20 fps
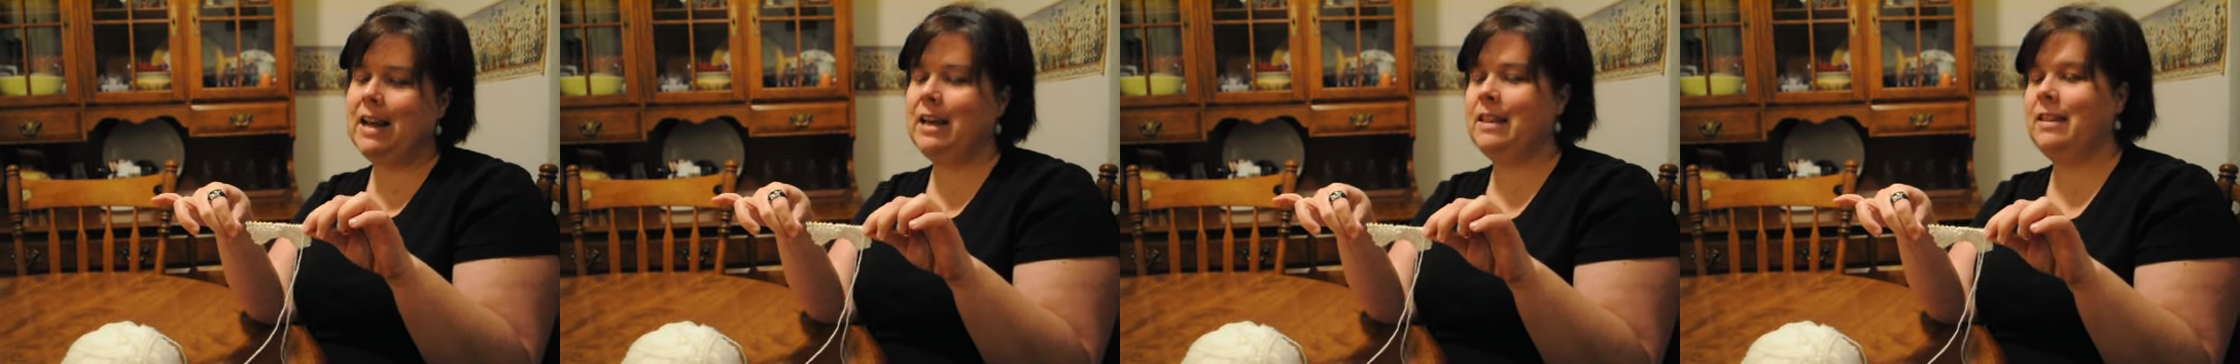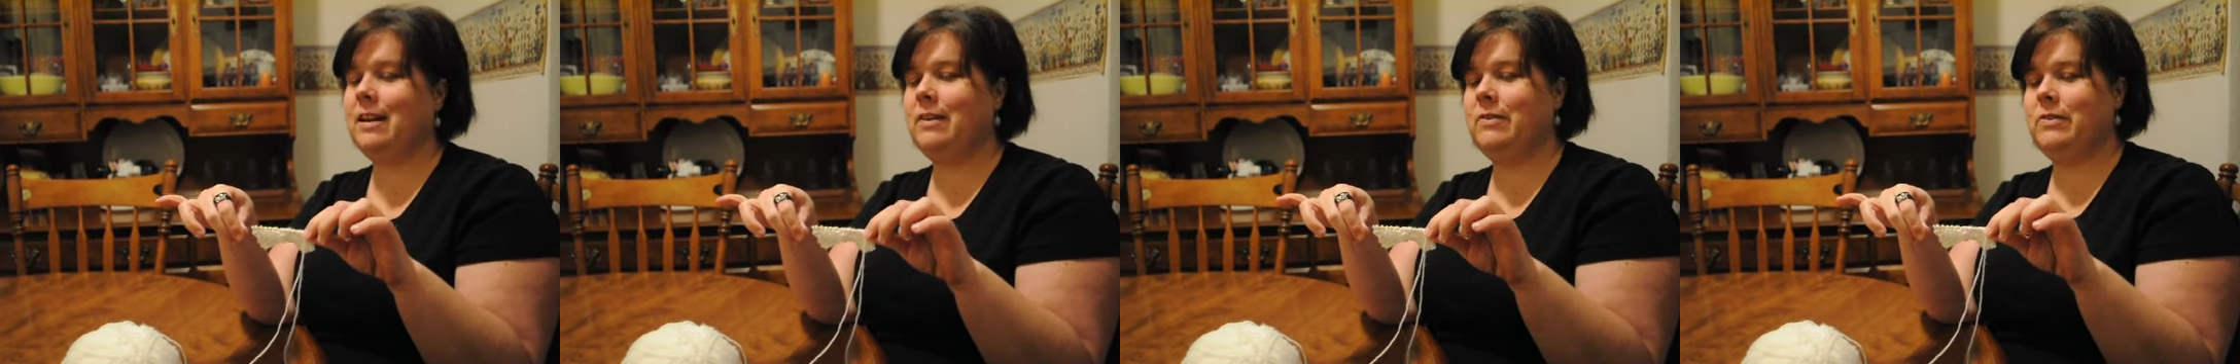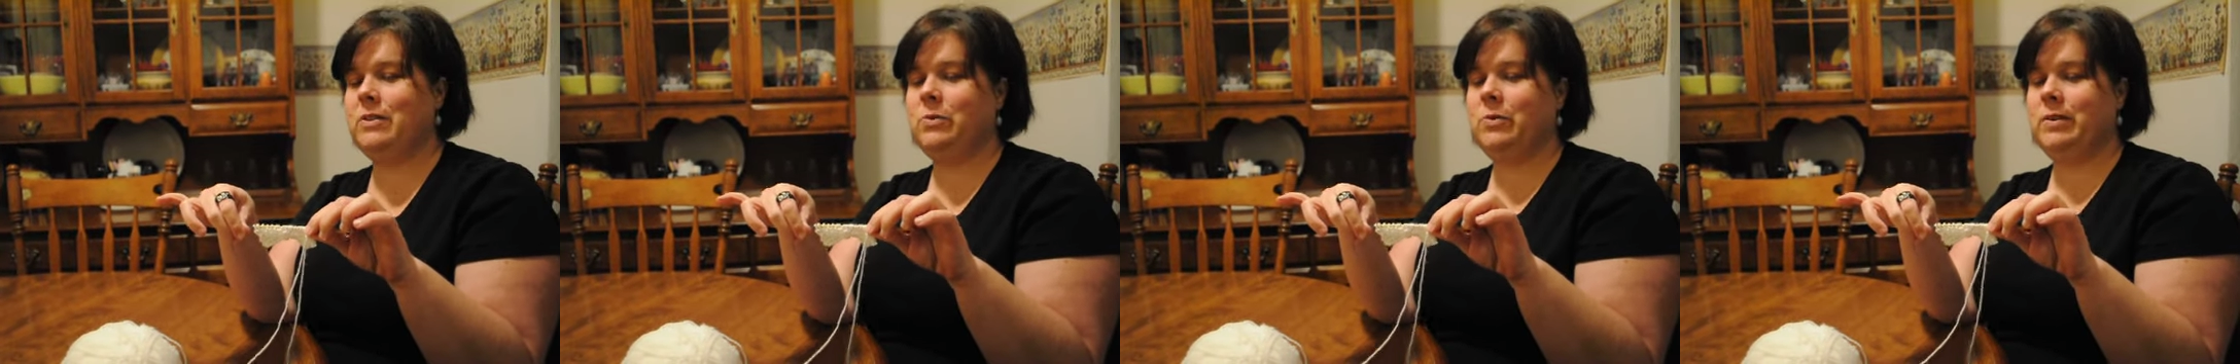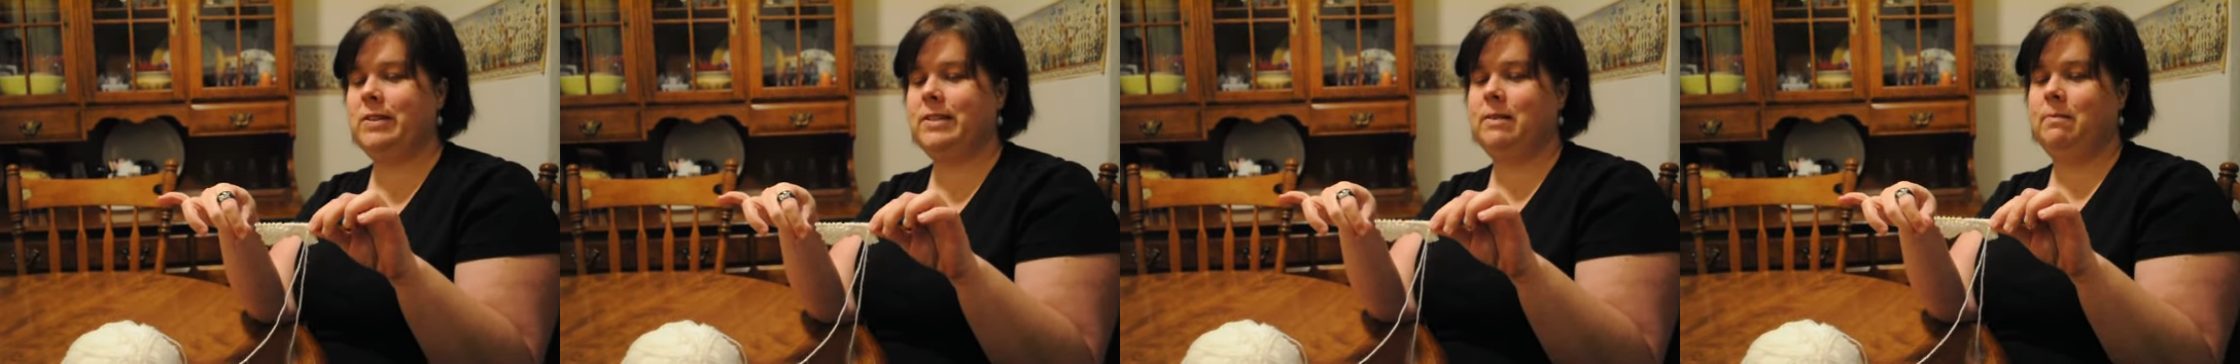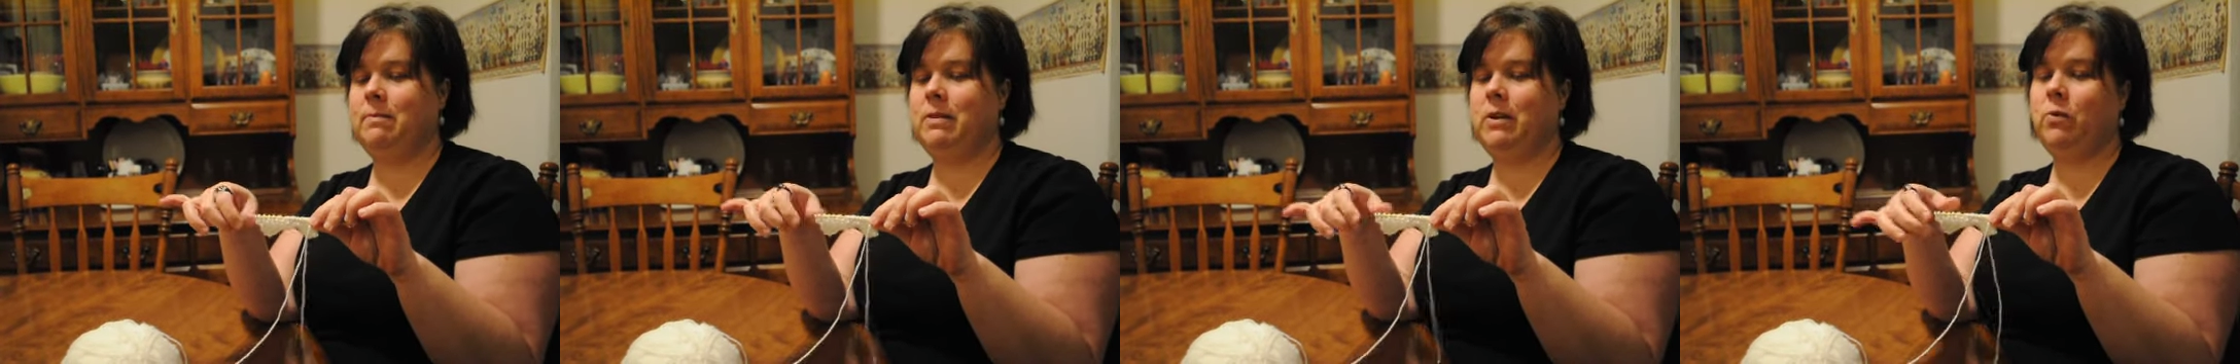I thought I was doing
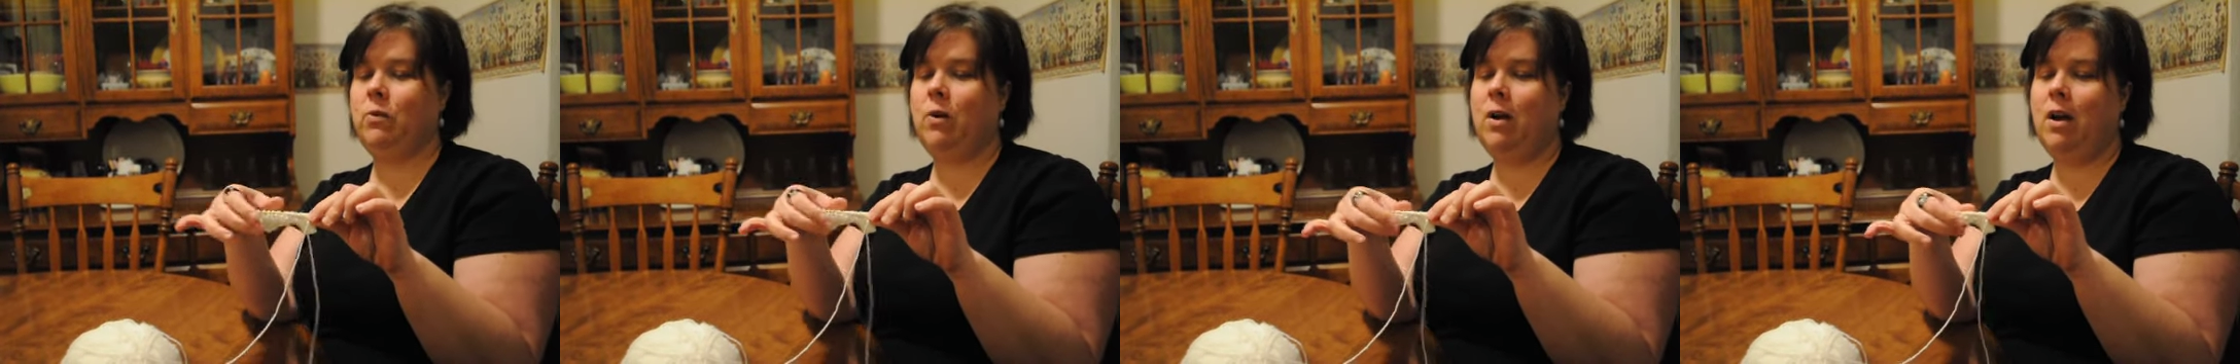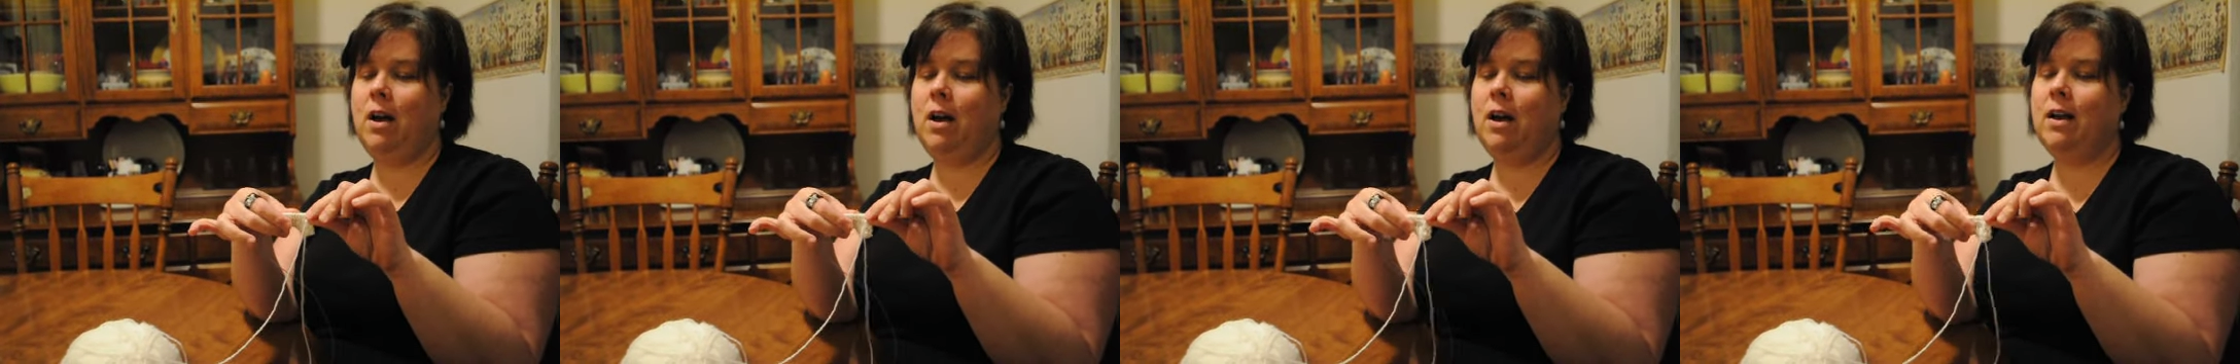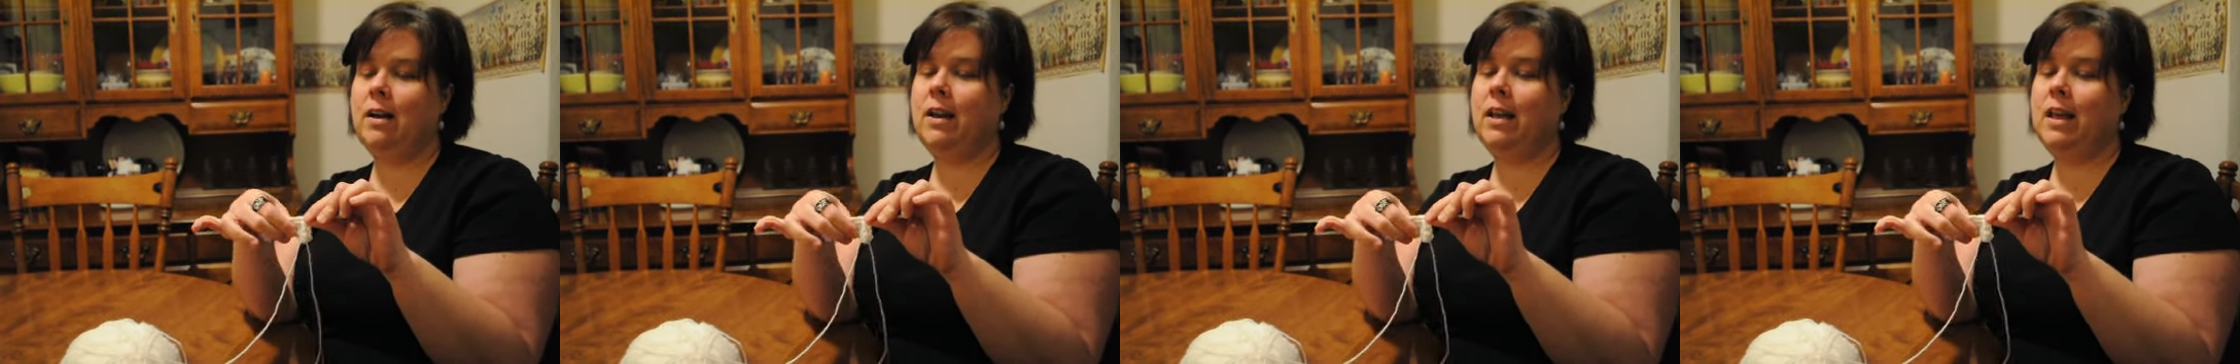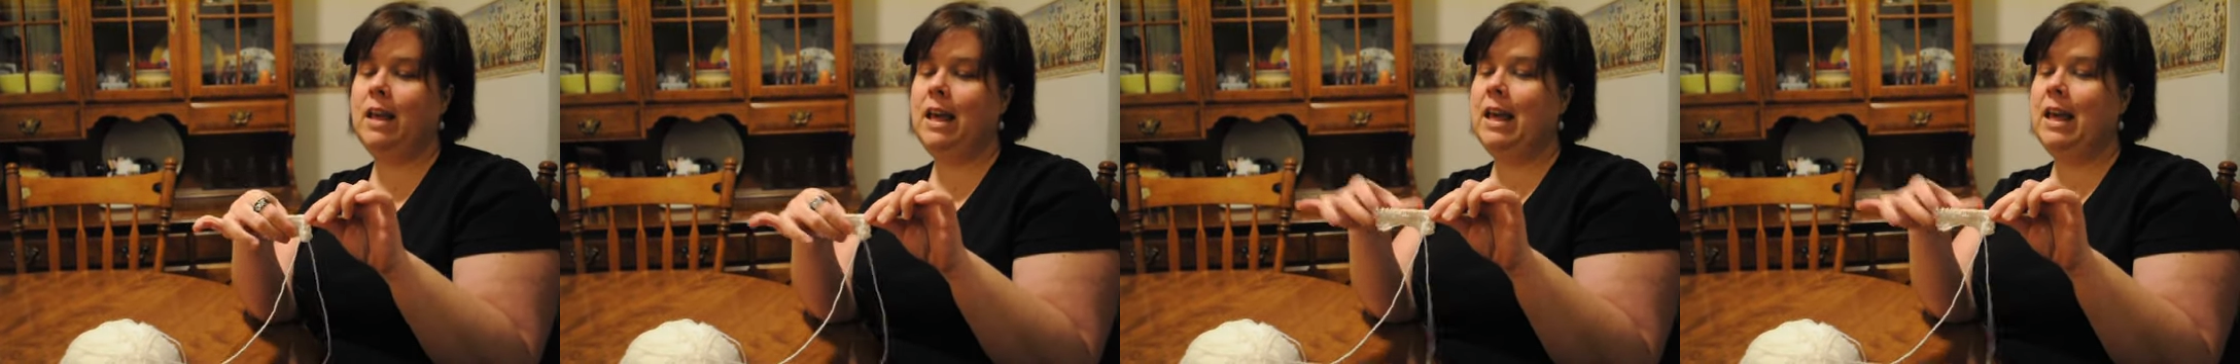something wrong.